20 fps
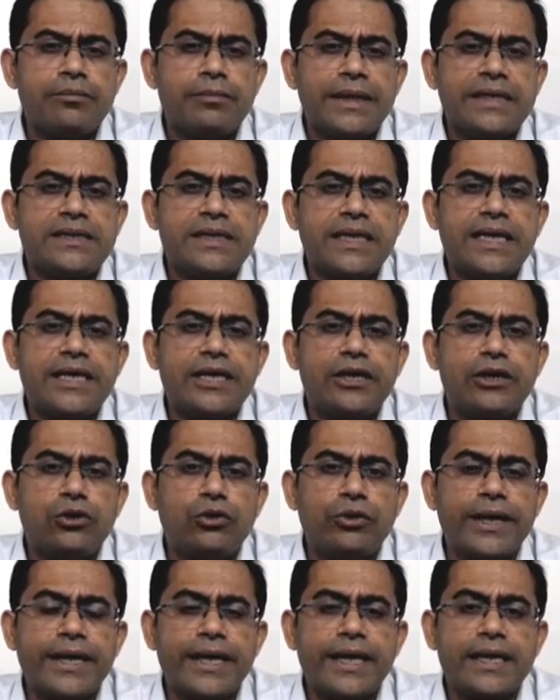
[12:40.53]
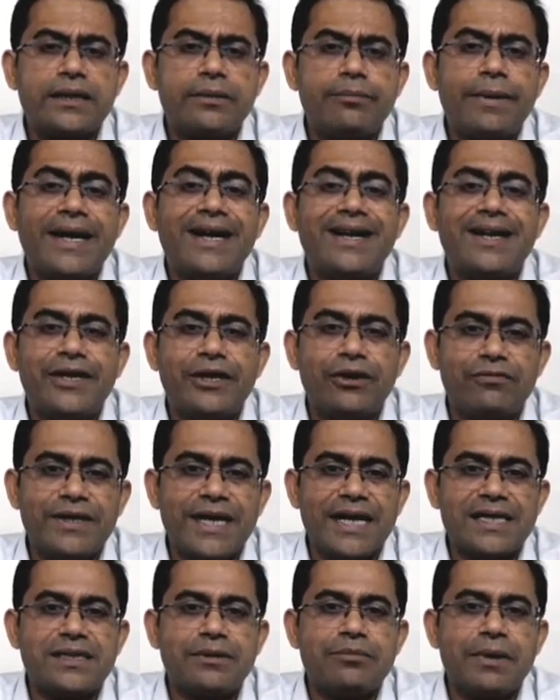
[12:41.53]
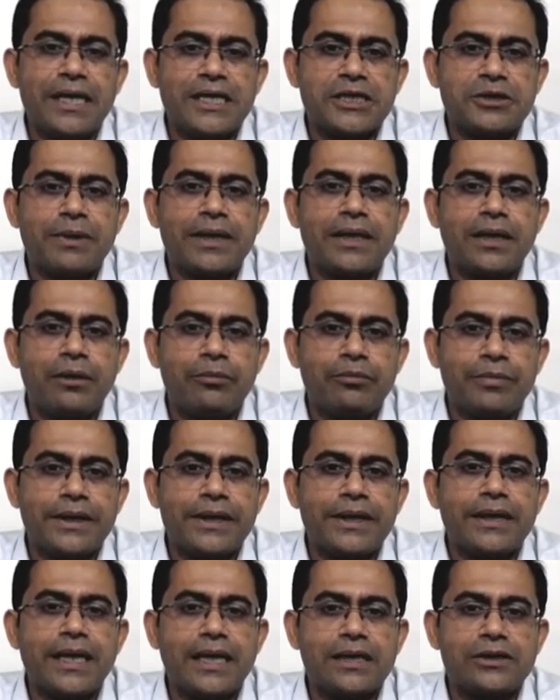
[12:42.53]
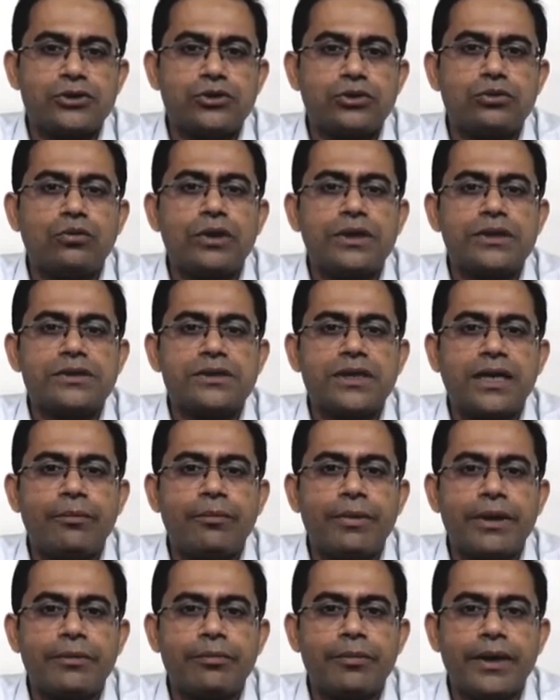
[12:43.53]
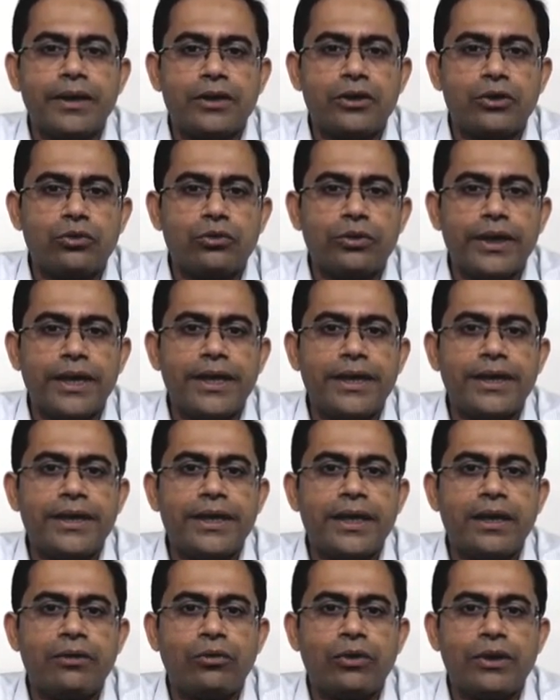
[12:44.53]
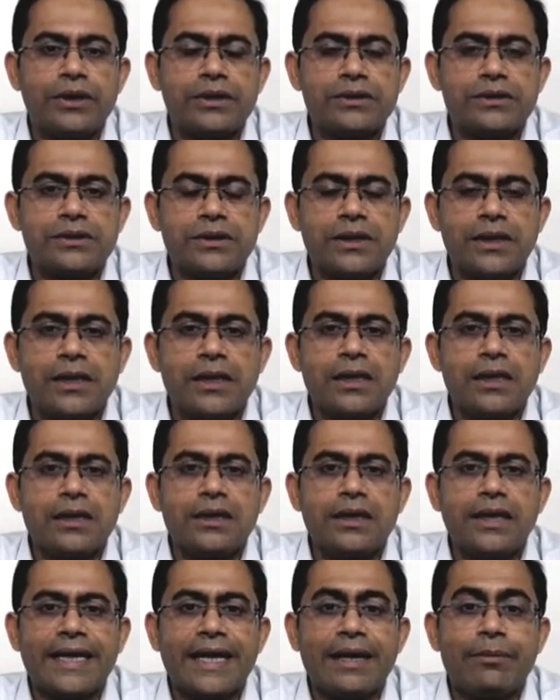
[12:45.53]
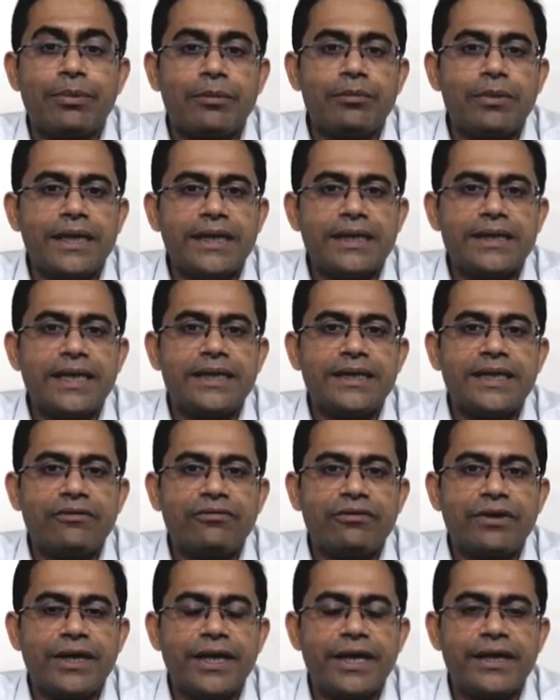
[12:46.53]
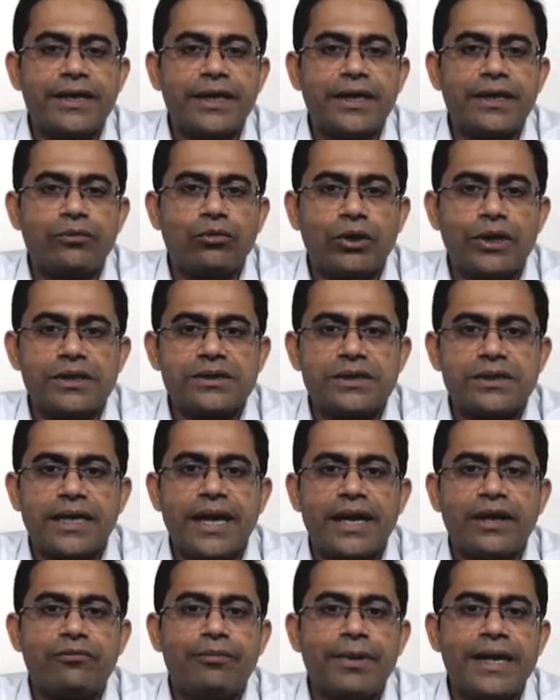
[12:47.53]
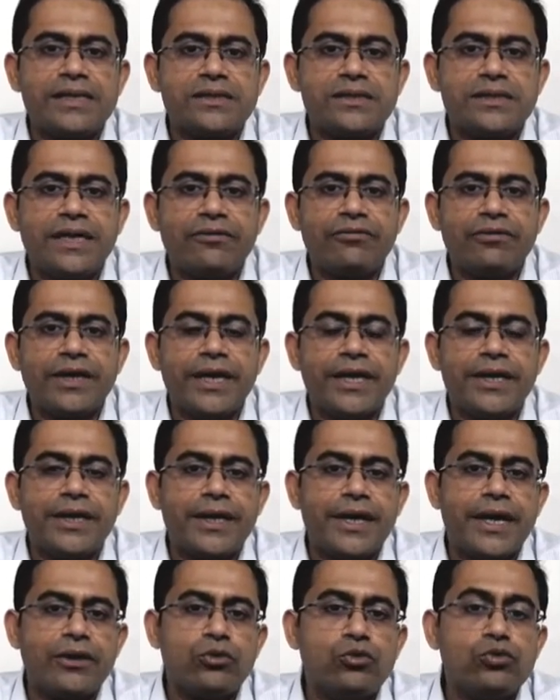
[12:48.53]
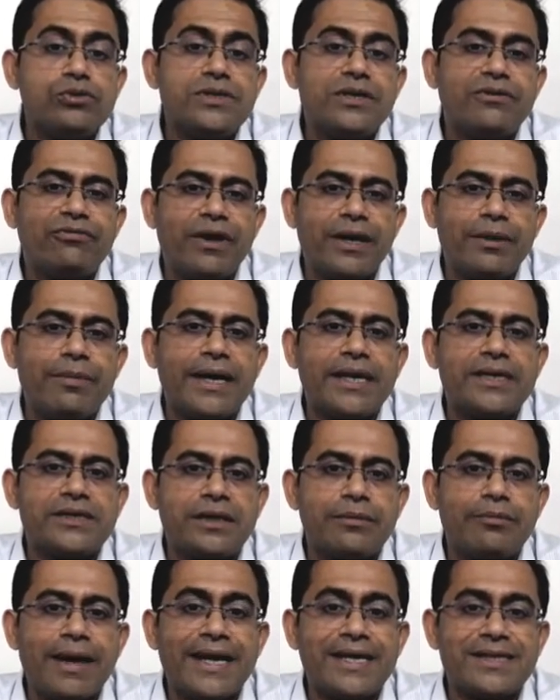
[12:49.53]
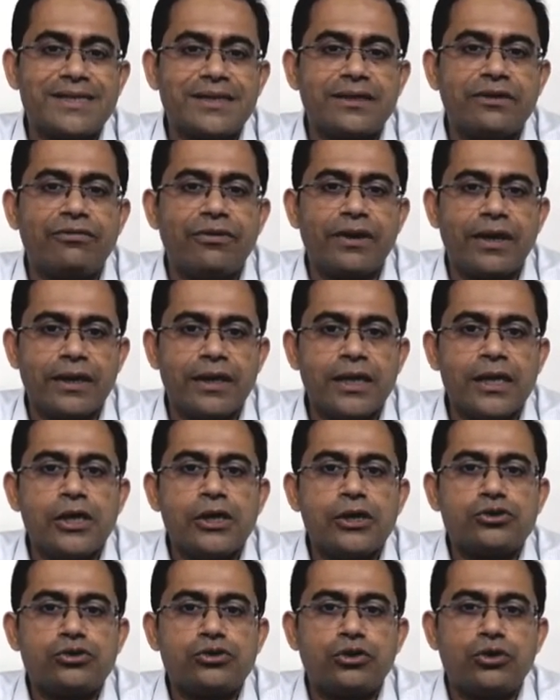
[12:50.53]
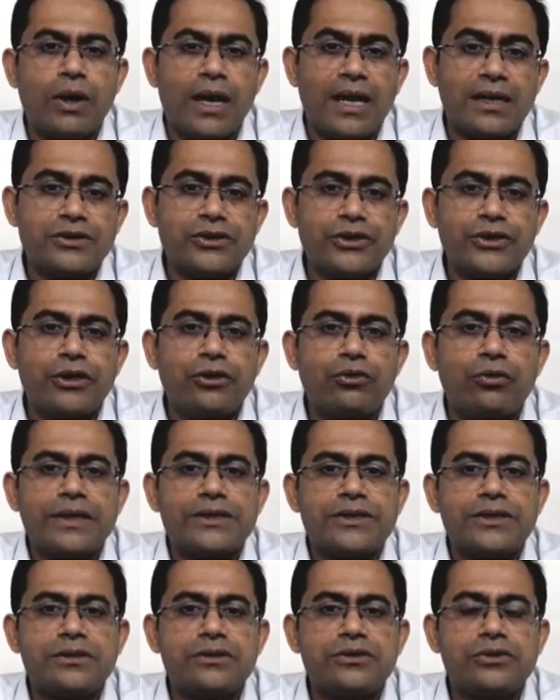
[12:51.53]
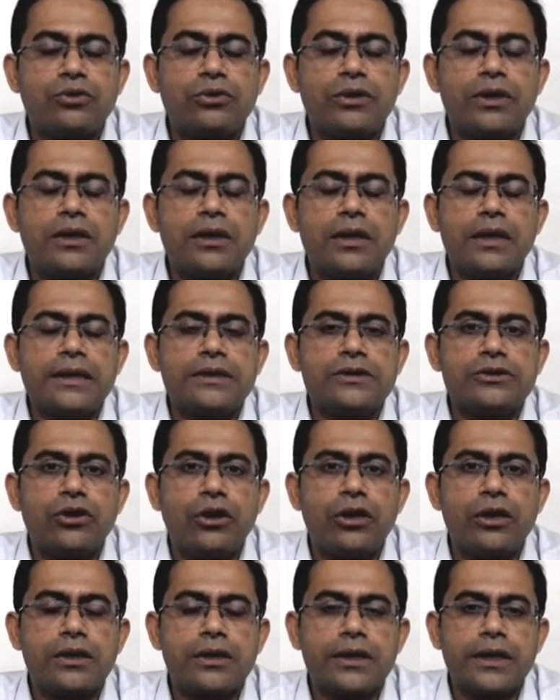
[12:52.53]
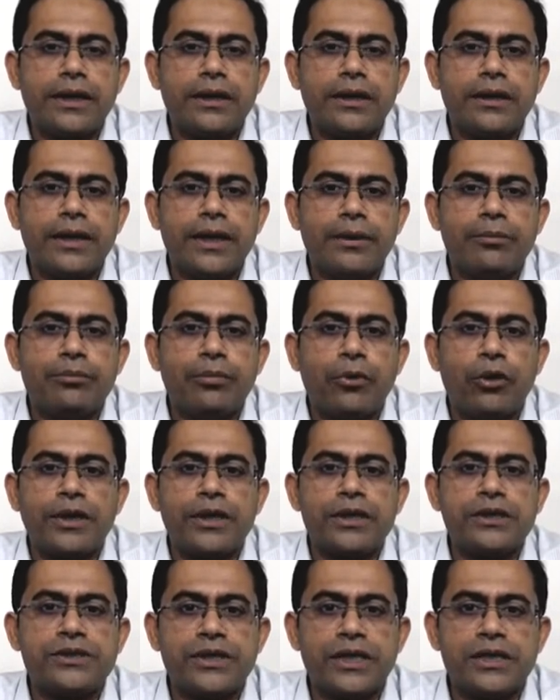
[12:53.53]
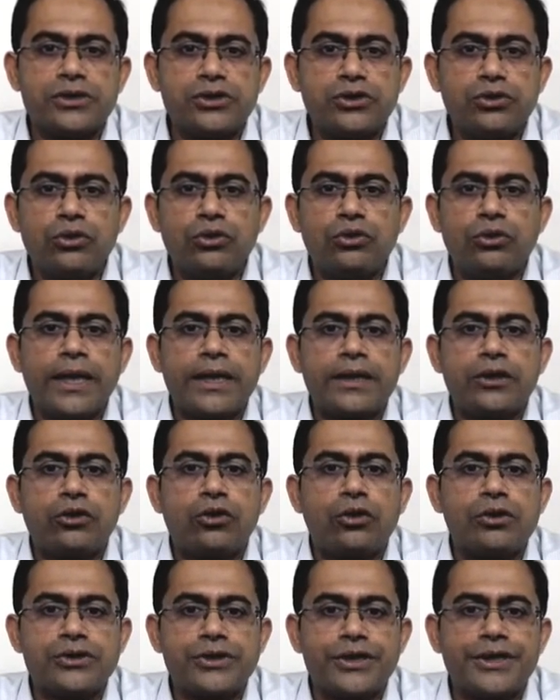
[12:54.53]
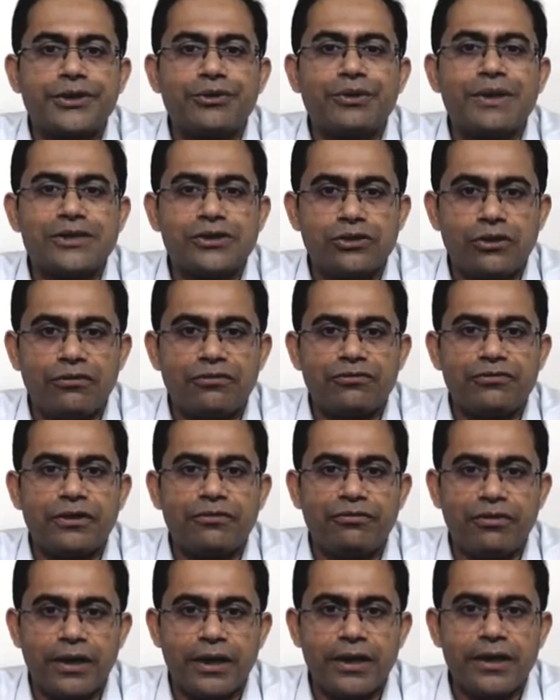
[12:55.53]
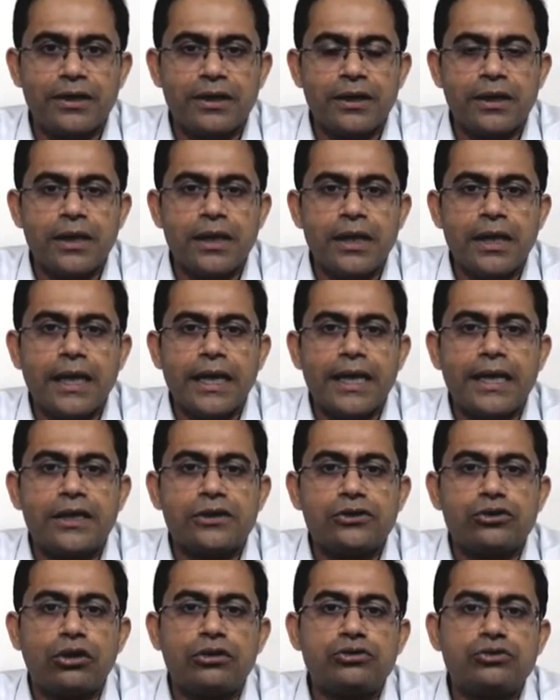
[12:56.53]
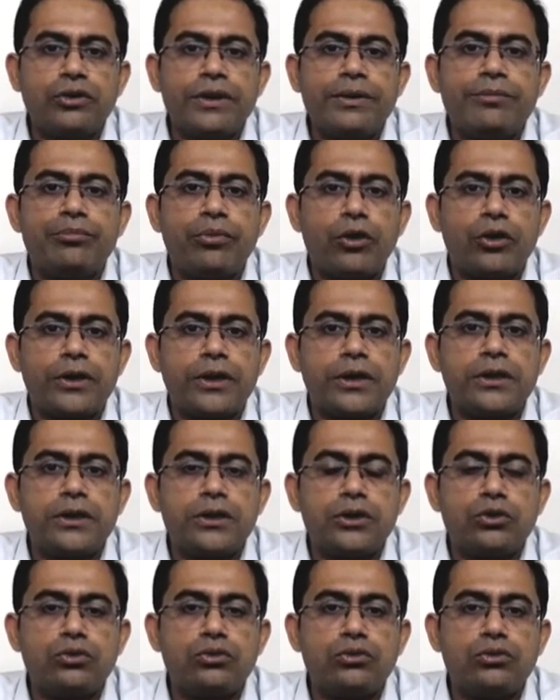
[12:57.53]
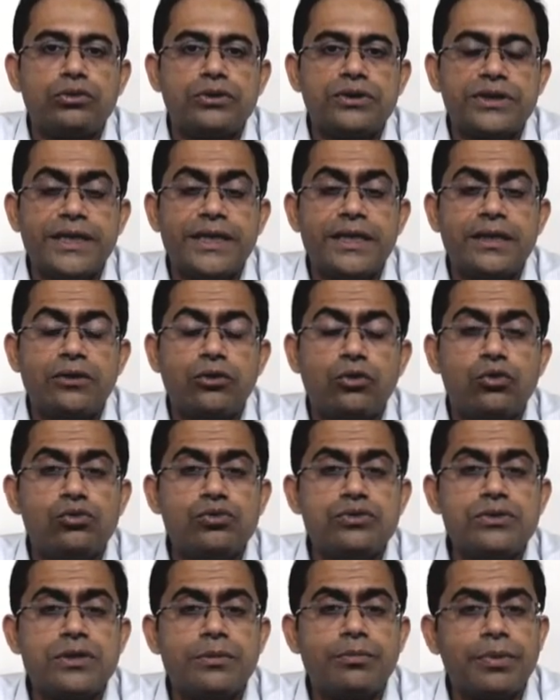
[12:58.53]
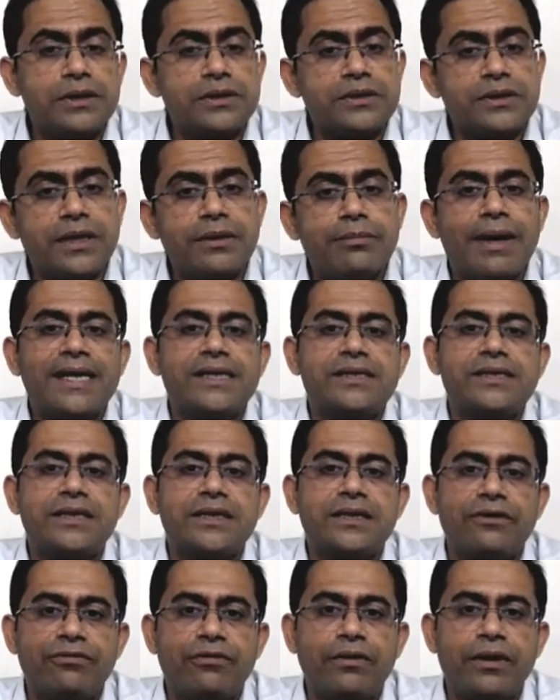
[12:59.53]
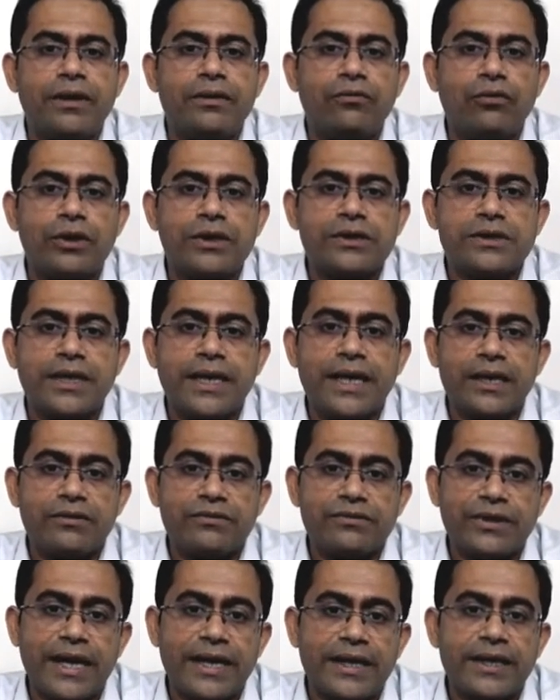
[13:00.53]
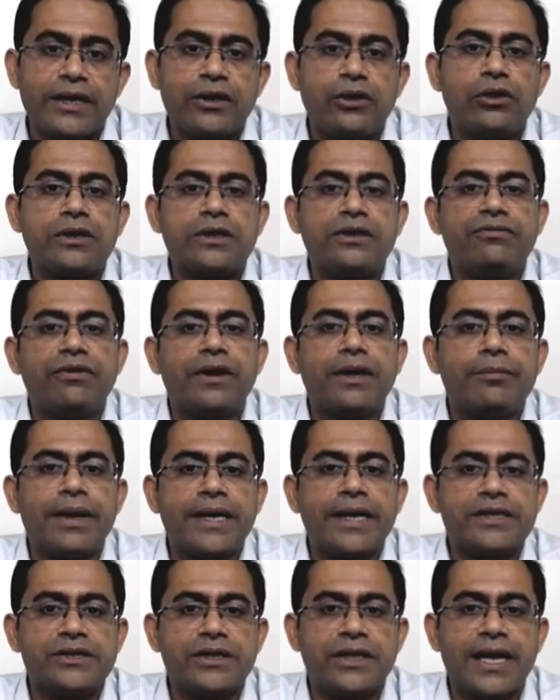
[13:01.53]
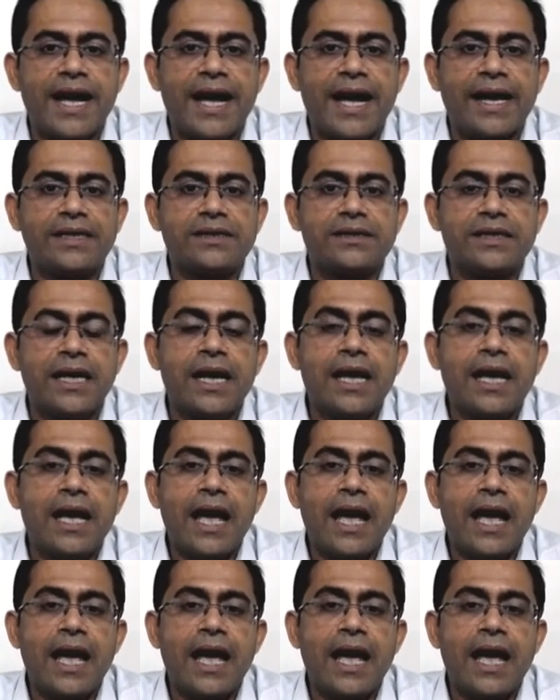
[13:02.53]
basically you're looking at the pedigree of the asset management company as to what is the commitment to India, what is the capability that they've created, what is the kind of bench they've created, and who's the fund manager managing the fund. So to answer your question, Sonal, it's not important just to look at the constituents of the fund. It is also important to see who's the person managing the fund, what is the kind of track record the fund manager has,